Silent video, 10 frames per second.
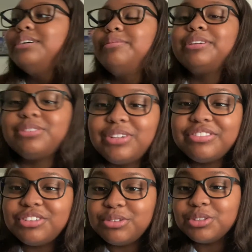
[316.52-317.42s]
because we have
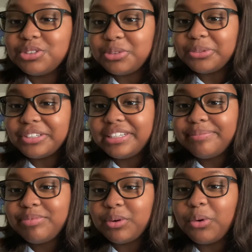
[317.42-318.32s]
to do a story,
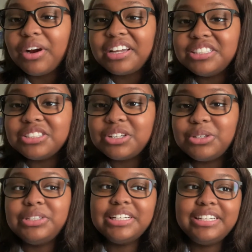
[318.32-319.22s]
or I could just go
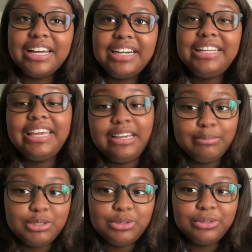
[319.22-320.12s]
dead dad camp
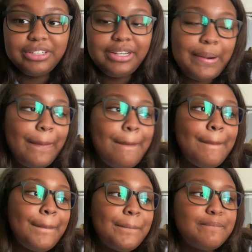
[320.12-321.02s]
story,
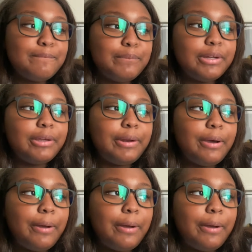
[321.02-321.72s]
but